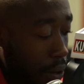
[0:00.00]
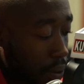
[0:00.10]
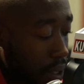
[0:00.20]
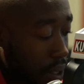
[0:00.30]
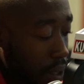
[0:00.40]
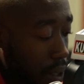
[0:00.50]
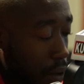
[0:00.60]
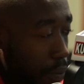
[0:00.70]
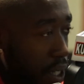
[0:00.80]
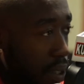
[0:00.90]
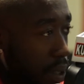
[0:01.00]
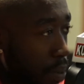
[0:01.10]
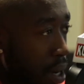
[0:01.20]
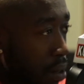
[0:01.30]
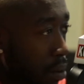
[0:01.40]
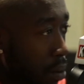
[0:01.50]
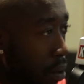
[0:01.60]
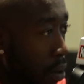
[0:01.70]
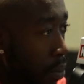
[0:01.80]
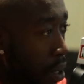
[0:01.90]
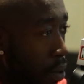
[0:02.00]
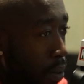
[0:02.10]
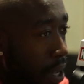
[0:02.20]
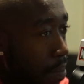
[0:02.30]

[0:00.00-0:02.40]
just his whole business model, the way